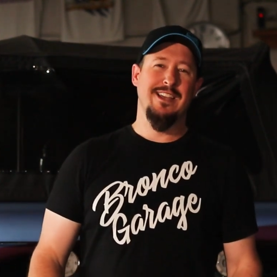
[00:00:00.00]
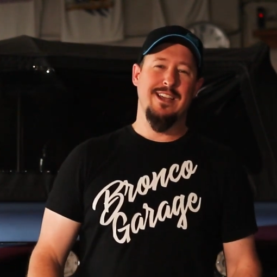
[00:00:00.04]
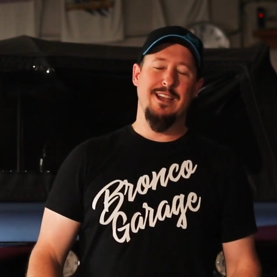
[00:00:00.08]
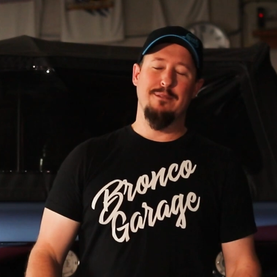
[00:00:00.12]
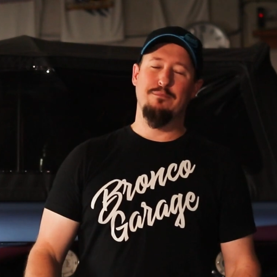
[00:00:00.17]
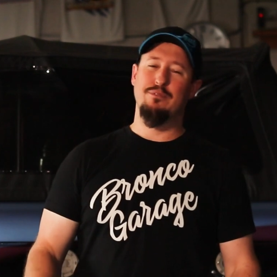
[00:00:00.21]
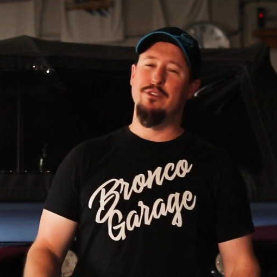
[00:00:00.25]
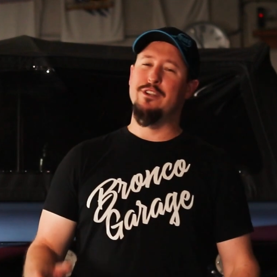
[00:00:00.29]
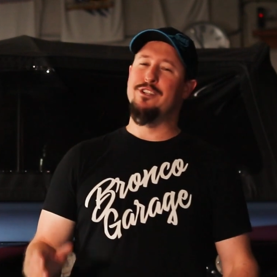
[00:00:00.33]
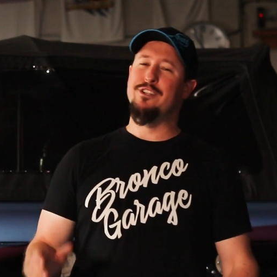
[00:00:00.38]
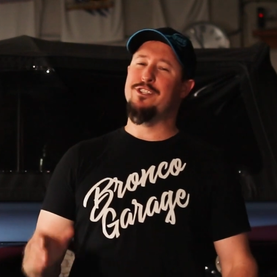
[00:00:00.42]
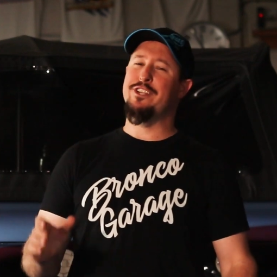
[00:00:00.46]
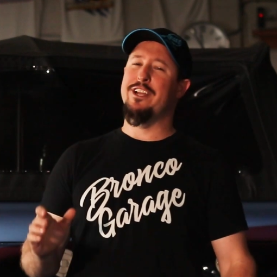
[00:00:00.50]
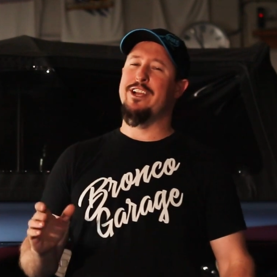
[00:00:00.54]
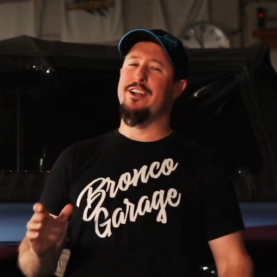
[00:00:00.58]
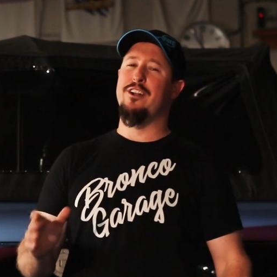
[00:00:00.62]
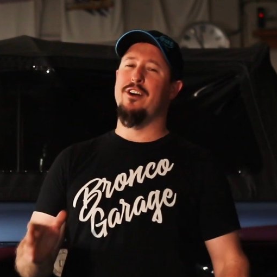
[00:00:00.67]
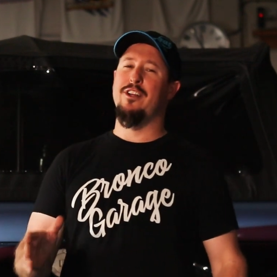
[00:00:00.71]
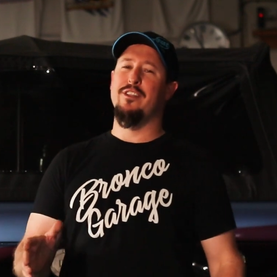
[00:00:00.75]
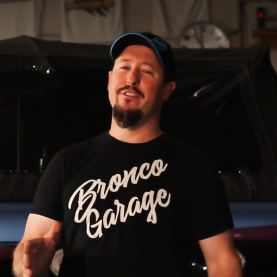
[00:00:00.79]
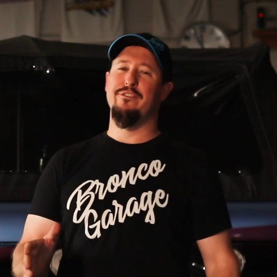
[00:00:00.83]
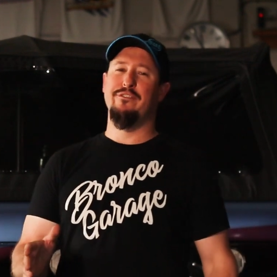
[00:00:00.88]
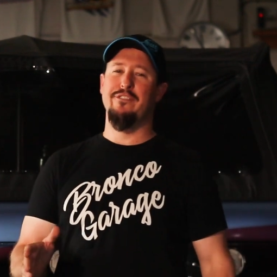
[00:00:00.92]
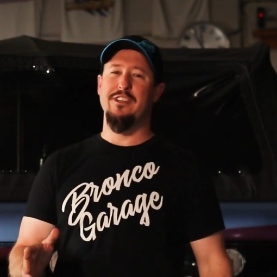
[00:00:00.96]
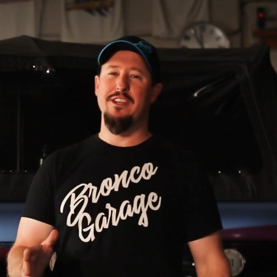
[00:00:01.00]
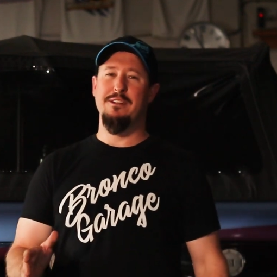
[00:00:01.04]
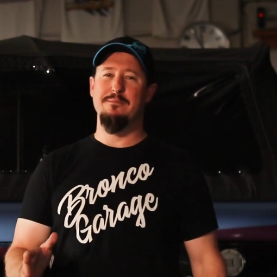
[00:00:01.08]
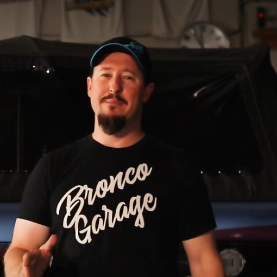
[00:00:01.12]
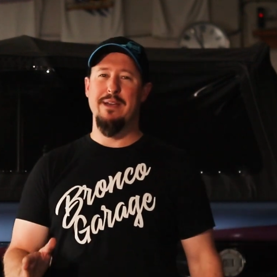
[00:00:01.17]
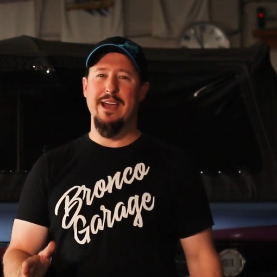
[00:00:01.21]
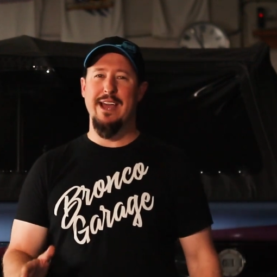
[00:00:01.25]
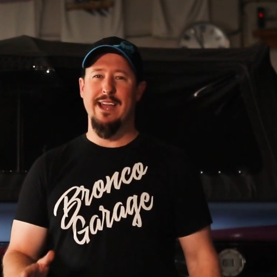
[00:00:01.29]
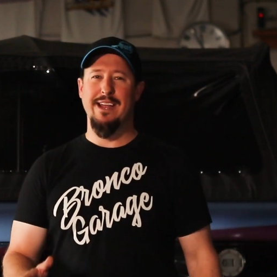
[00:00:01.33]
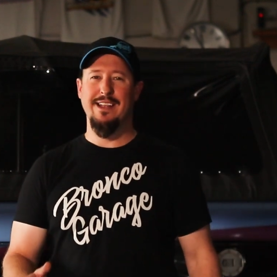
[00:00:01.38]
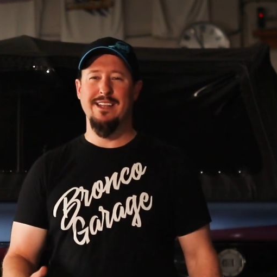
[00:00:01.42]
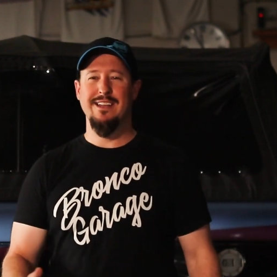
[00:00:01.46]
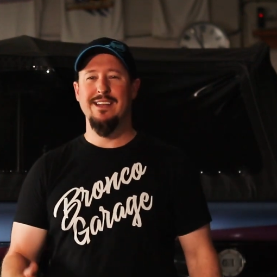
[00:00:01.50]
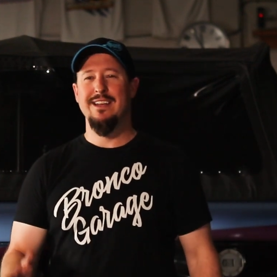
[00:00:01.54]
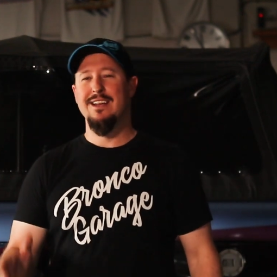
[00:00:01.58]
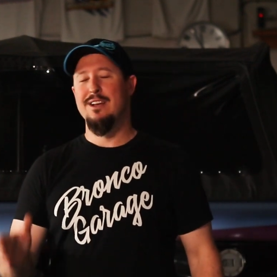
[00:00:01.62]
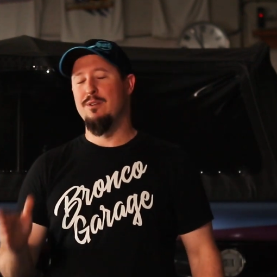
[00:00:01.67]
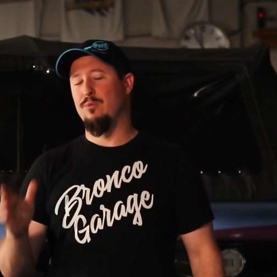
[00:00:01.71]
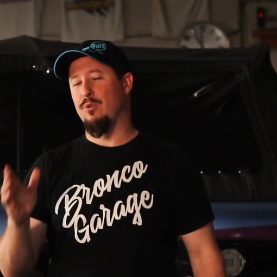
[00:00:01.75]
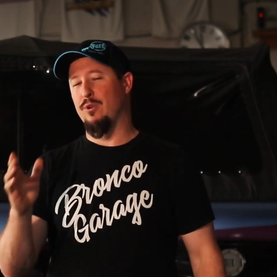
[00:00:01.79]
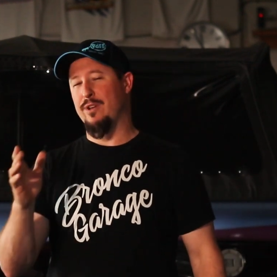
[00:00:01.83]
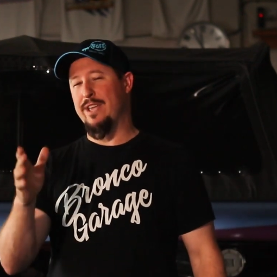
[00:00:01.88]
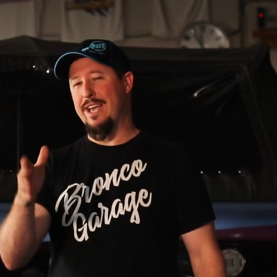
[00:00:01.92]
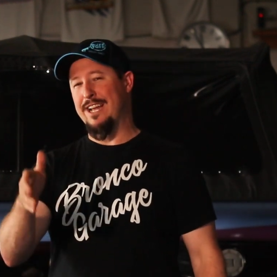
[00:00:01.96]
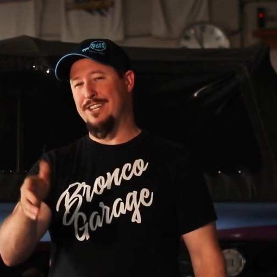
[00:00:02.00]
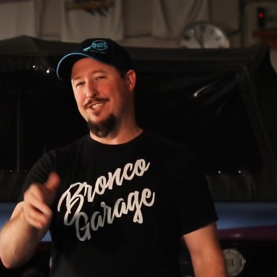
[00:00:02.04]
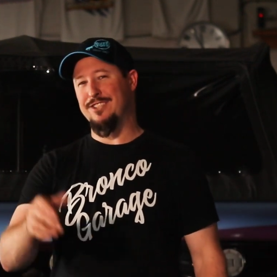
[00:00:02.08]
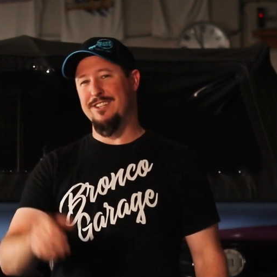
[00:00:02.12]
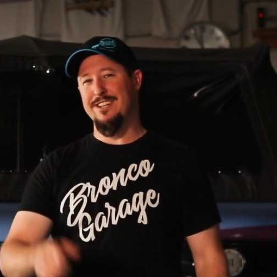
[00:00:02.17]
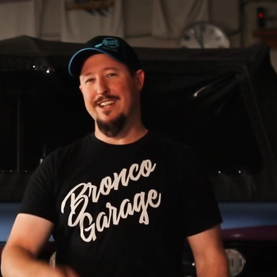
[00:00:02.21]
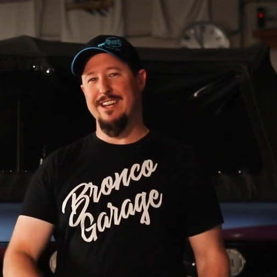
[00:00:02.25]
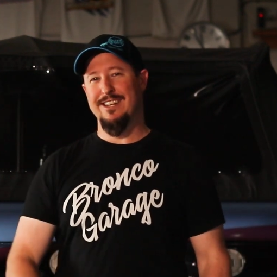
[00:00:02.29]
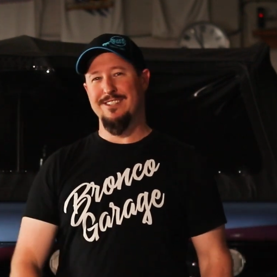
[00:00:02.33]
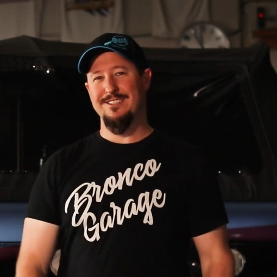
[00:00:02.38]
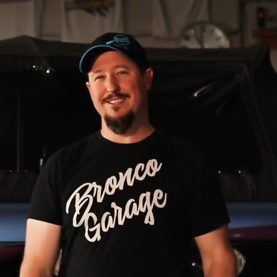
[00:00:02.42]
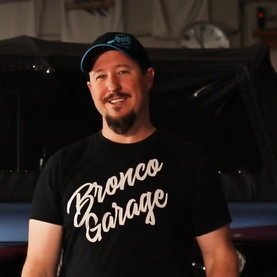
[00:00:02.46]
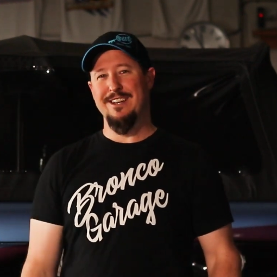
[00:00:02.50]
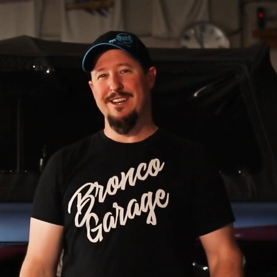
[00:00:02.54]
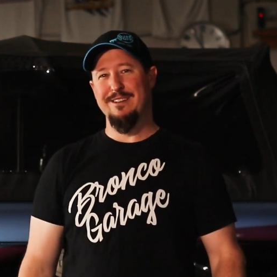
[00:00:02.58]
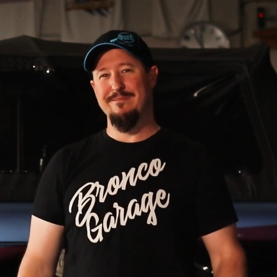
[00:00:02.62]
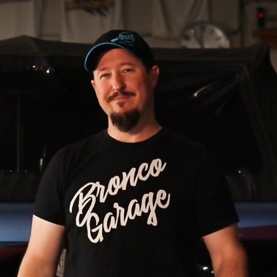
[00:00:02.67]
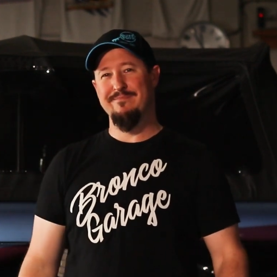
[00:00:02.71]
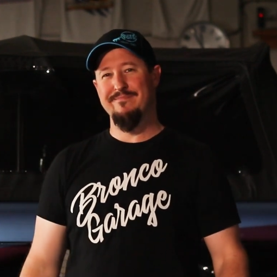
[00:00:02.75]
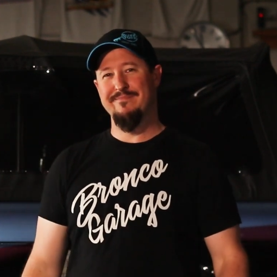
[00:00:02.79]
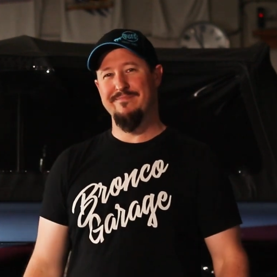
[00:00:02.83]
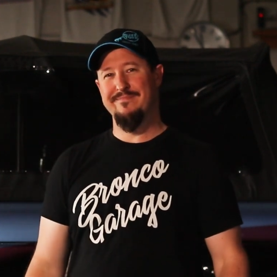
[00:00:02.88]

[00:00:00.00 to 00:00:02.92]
Appreciate all the feedback. We'll catch you next time.